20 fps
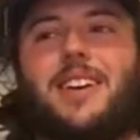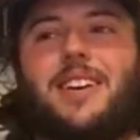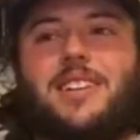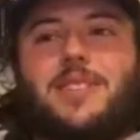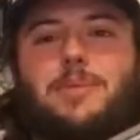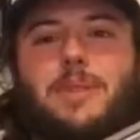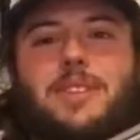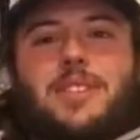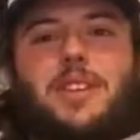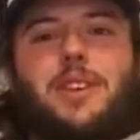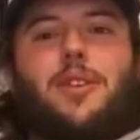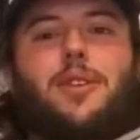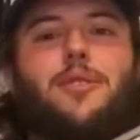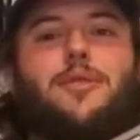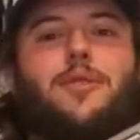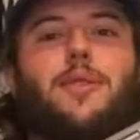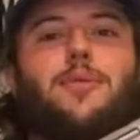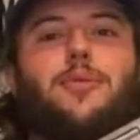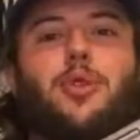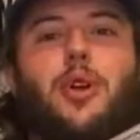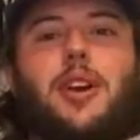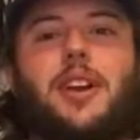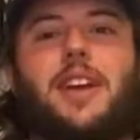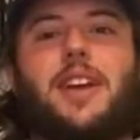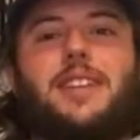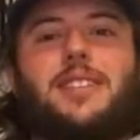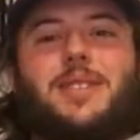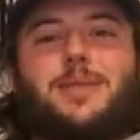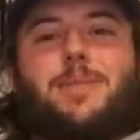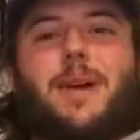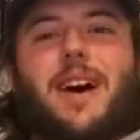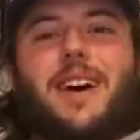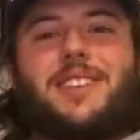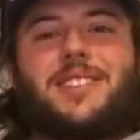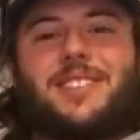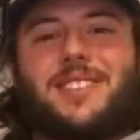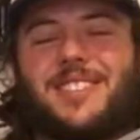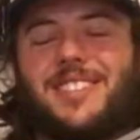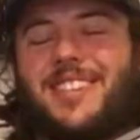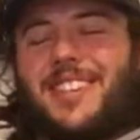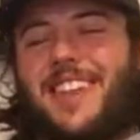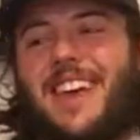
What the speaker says: especially going from 38 special to